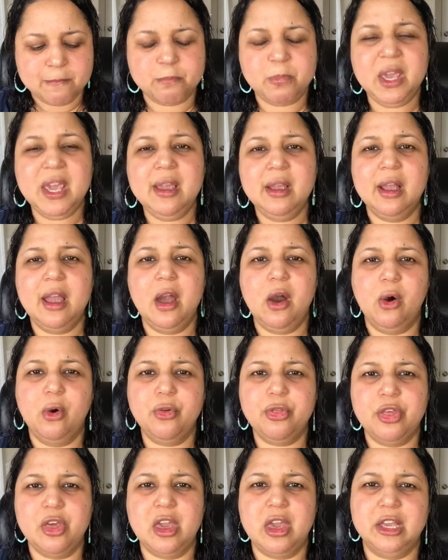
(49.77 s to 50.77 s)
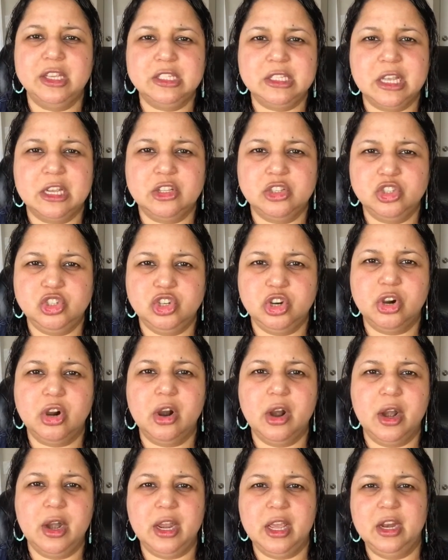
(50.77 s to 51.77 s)
being healthy is a
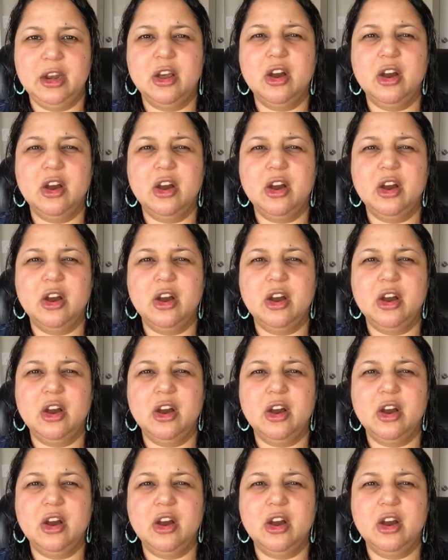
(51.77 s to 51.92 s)
journey,